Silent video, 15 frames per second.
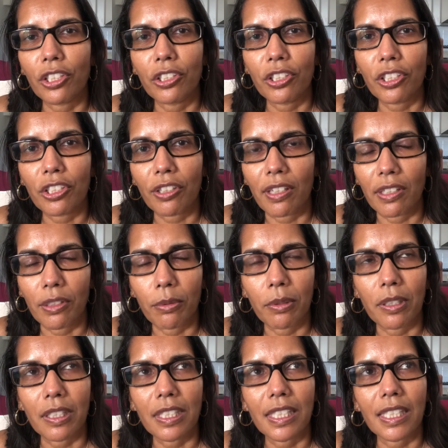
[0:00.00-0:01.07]

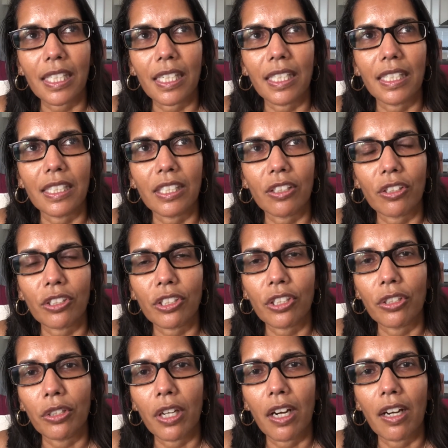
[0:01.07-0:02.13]
strenuous, it's not
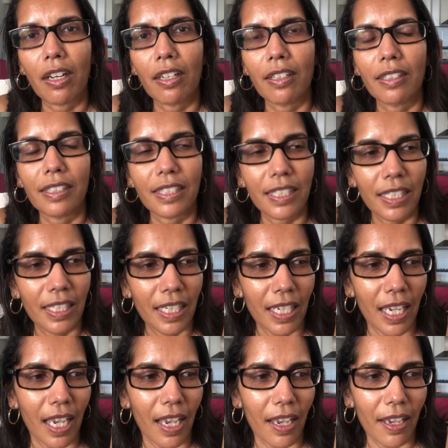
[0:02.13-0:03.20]
too hard.
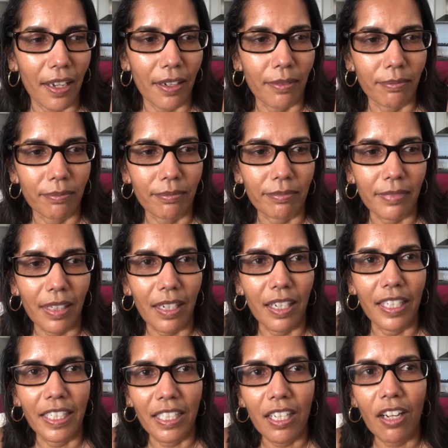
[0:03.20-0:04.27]
I
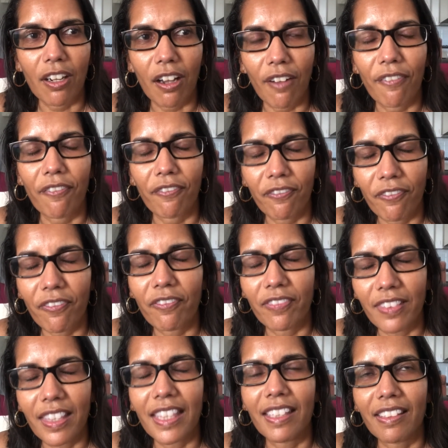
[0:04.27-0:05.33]
know I
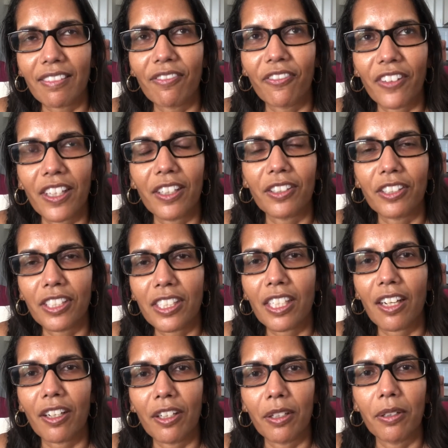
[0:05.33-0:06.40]
feel
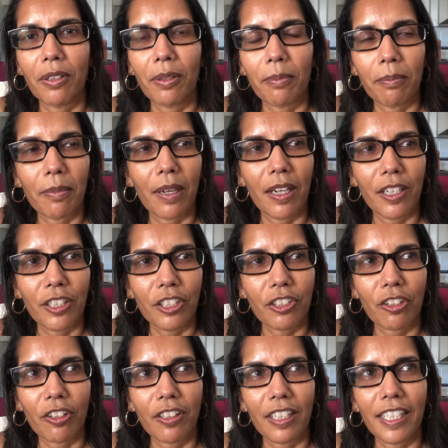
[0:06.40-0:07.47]
so
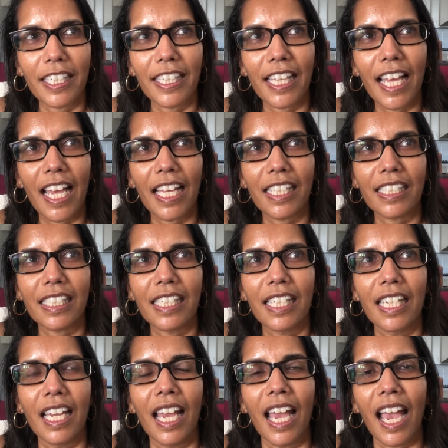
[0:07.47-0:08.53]
strongly that
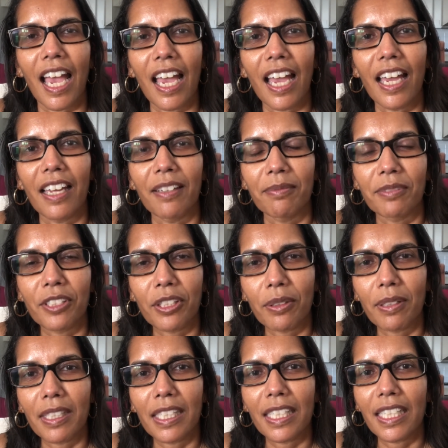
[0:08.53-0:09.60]

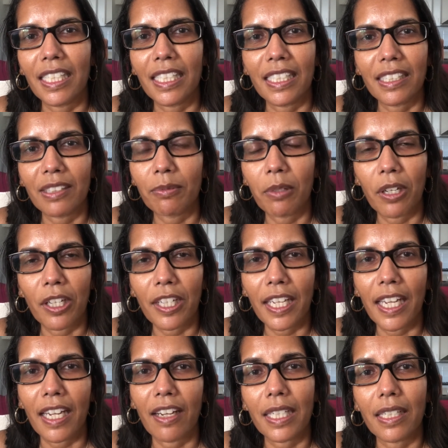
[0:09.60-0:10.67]
doing a little
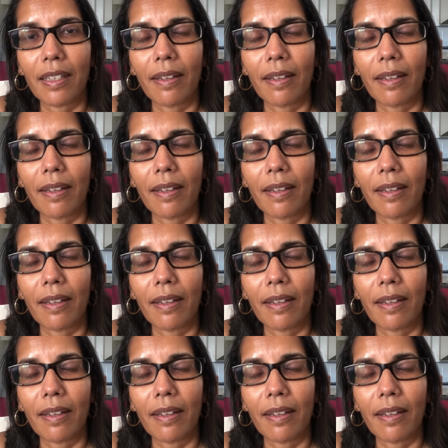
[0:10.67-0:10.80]
workout,